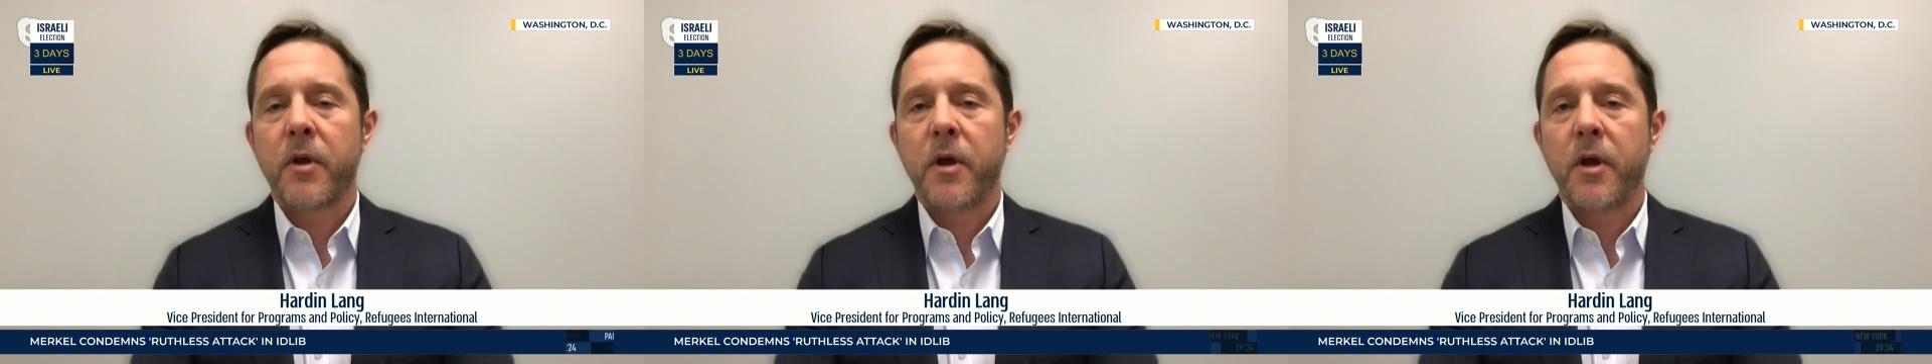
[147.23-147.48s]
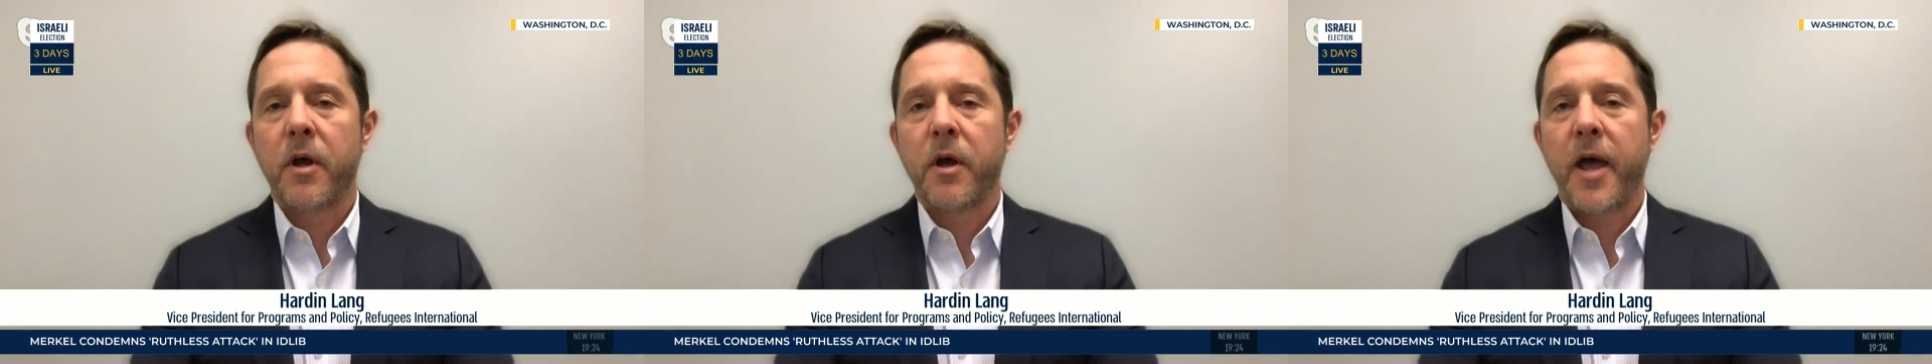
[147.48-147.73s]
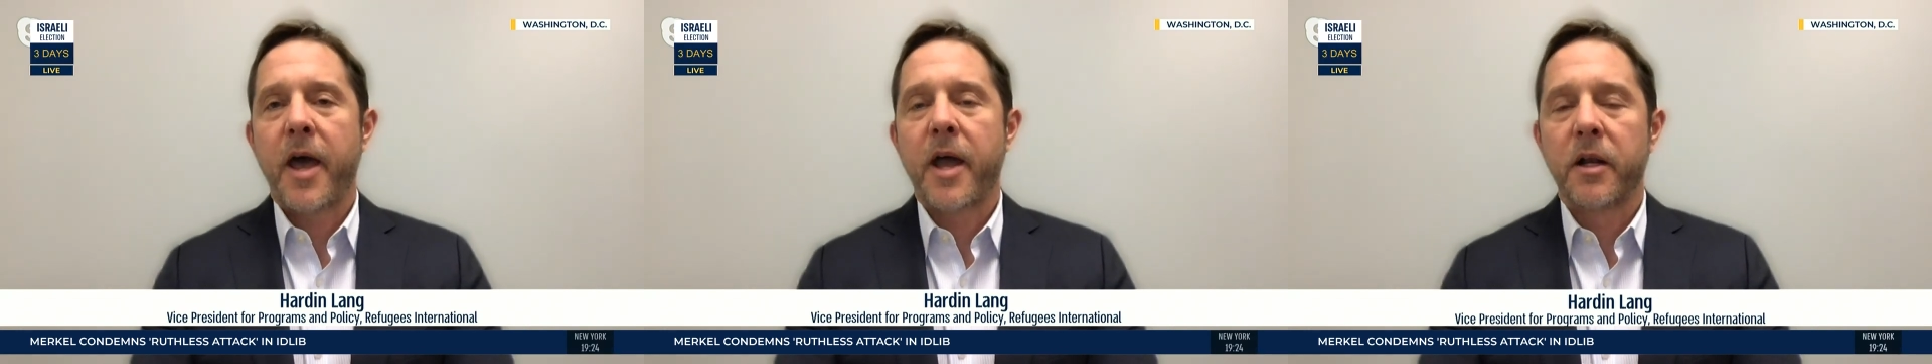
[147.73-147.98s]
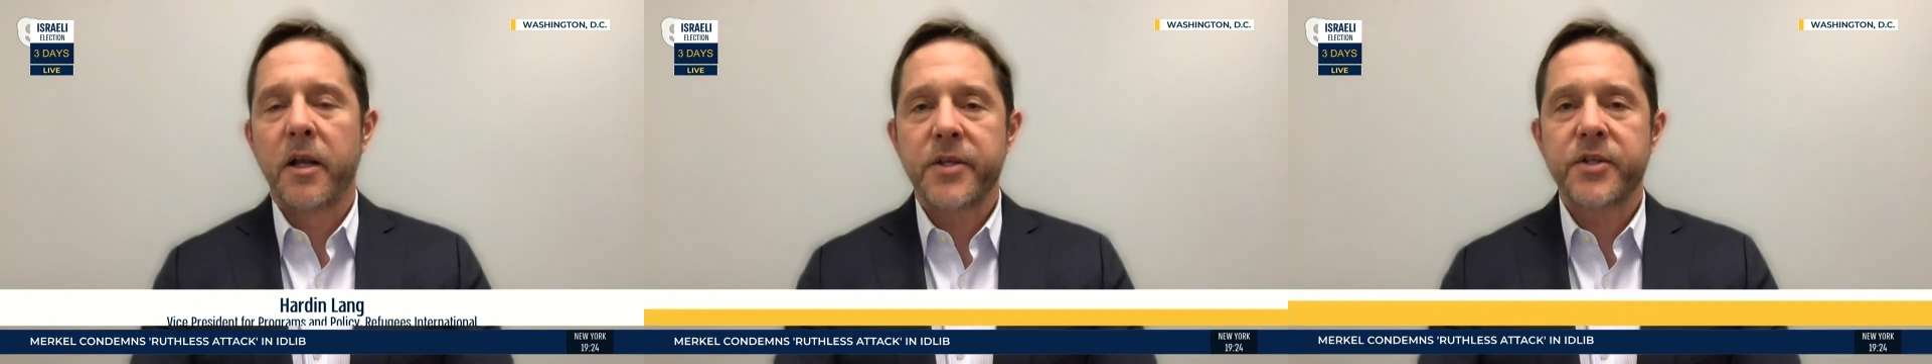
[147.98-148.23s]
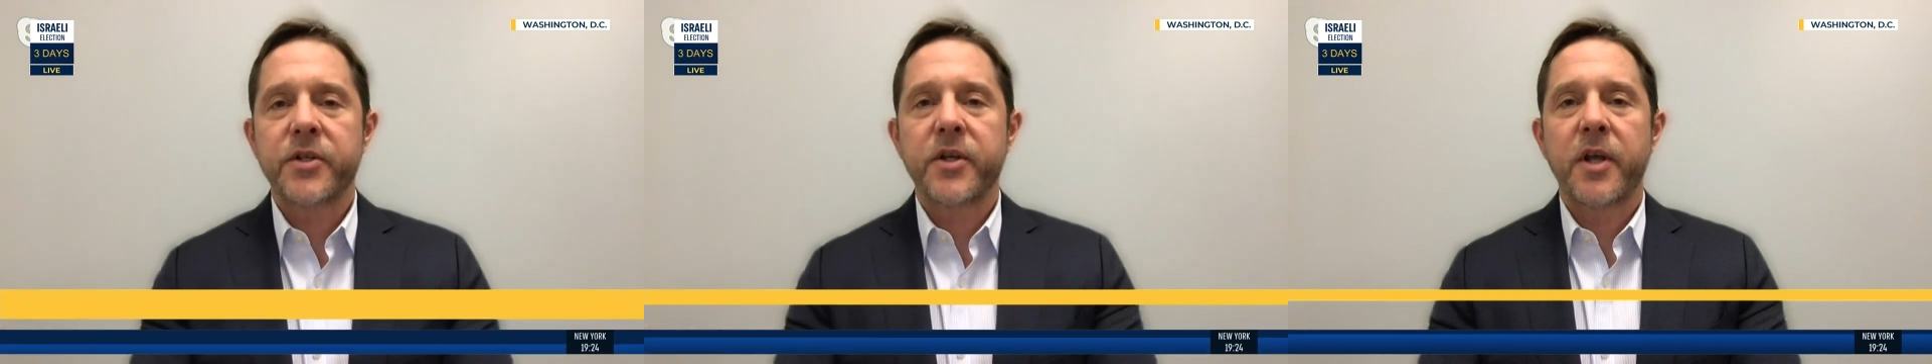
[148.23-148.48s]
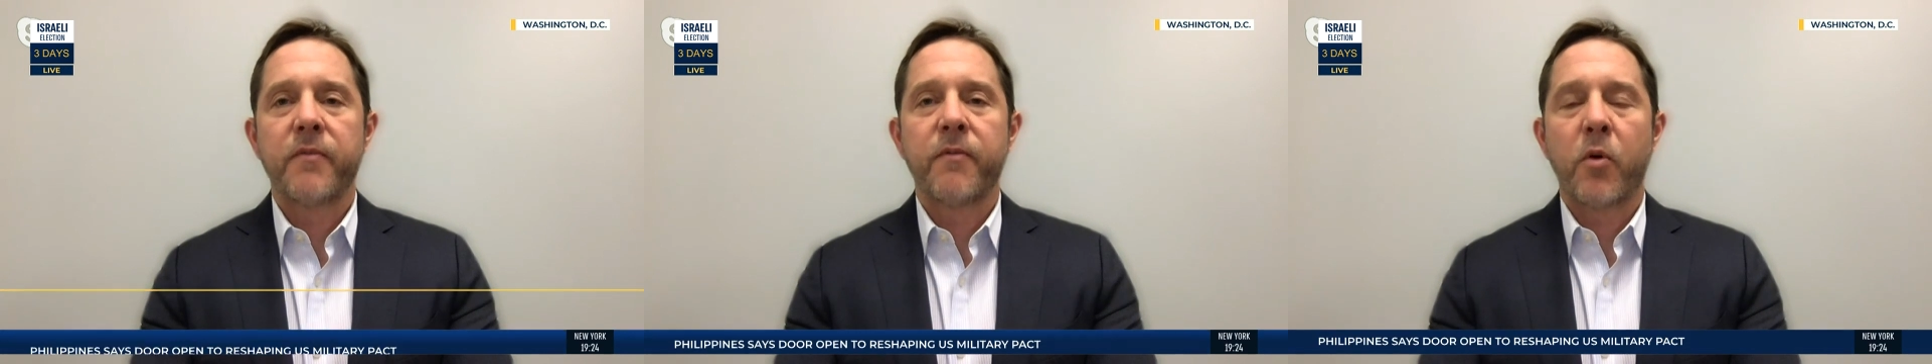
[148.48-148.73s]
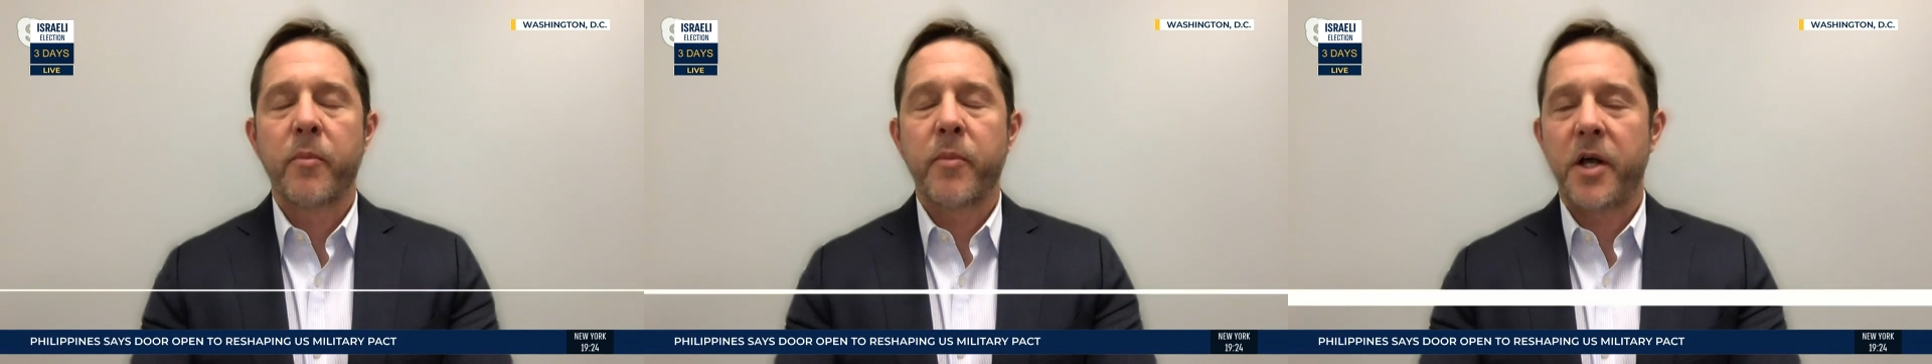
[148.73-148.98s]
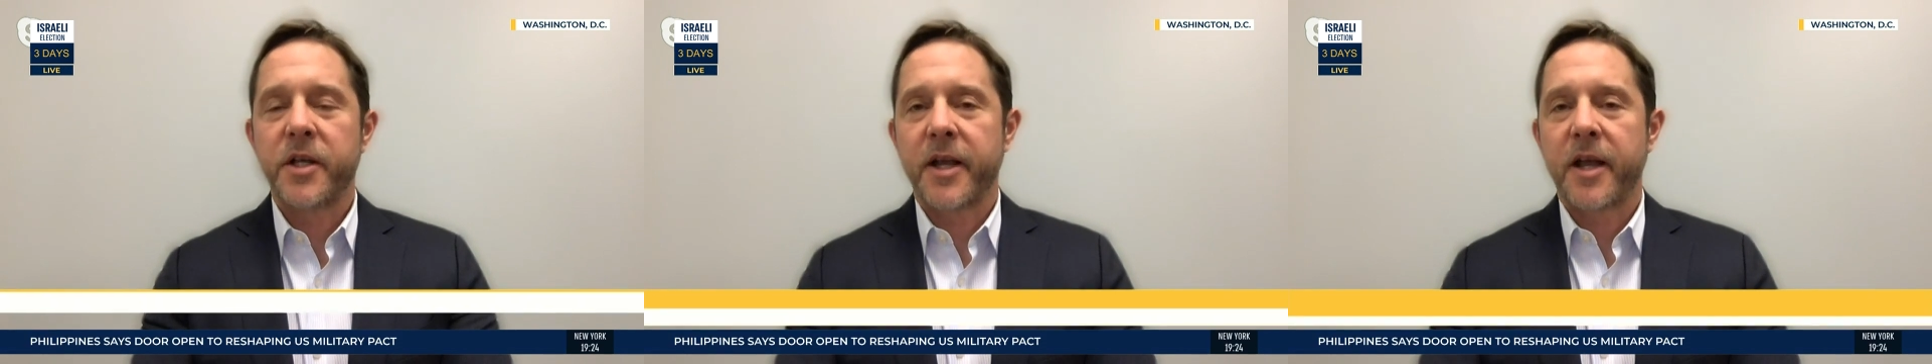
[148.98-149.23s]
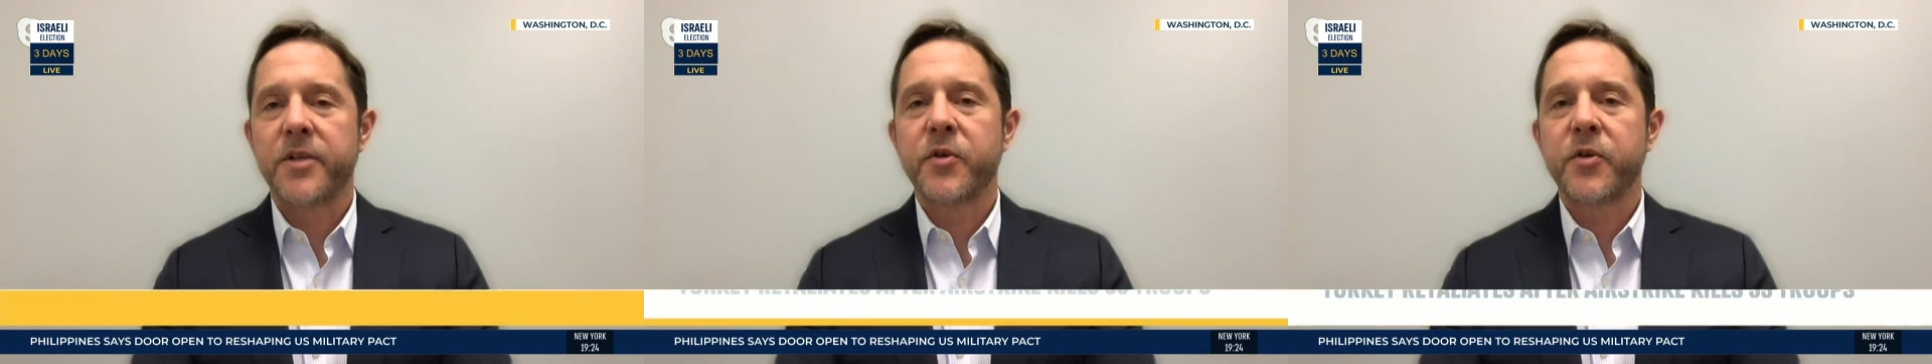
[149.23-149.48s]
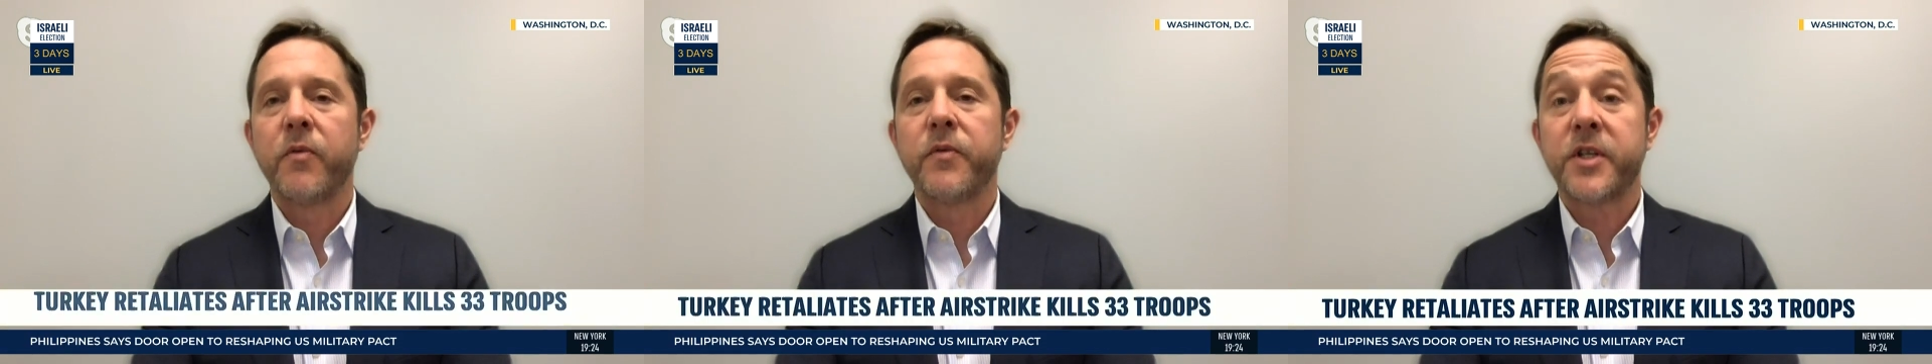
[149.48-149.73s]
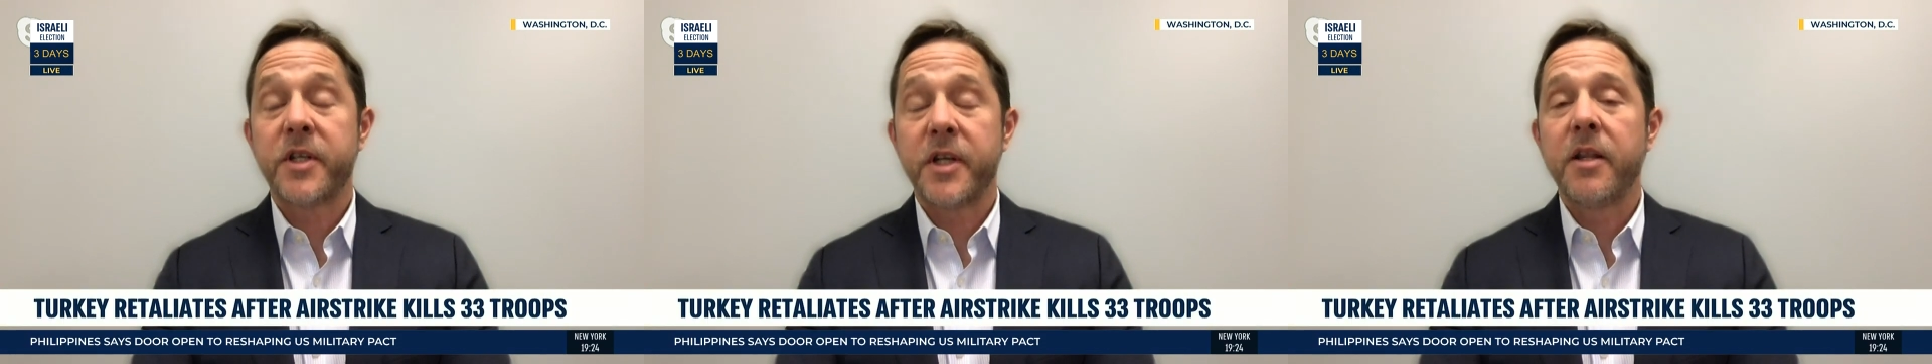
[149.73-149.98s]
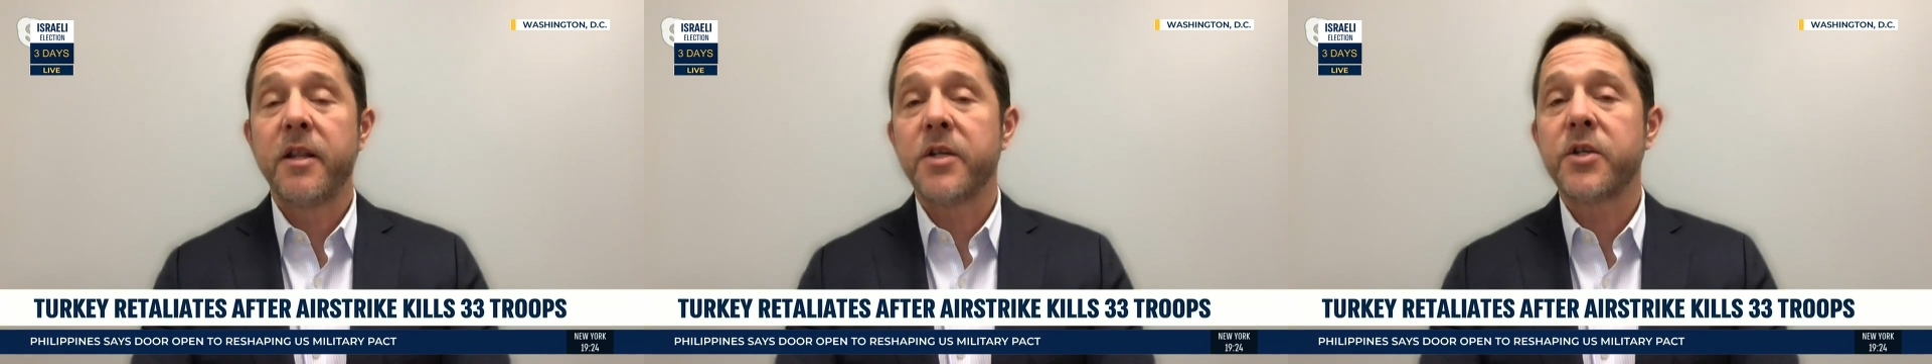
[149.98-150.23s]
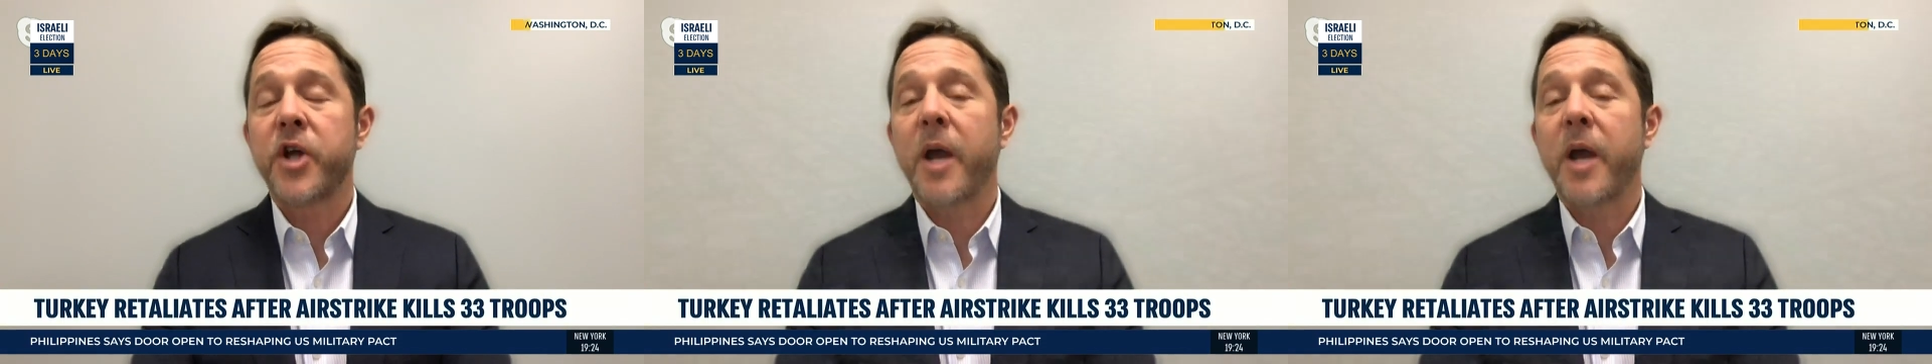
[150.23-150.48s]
uh, analysts and foreign policy analysts who have seen this